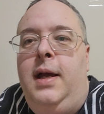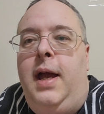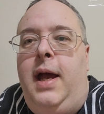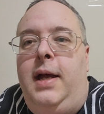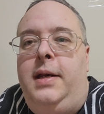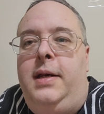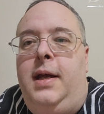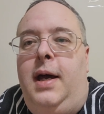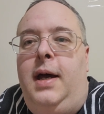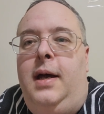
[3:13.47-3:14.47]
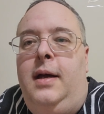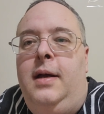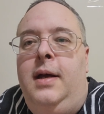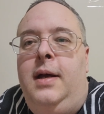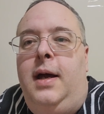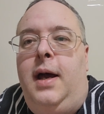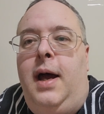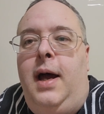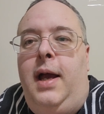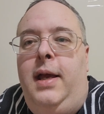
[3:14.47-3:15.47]
And I
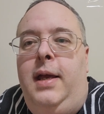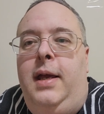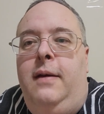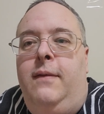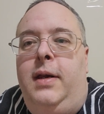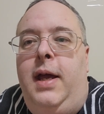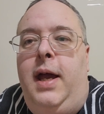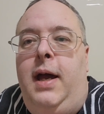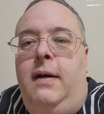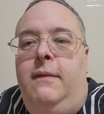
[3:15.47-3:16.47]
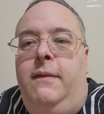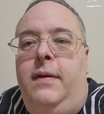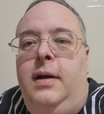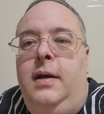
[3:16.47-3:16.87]
even have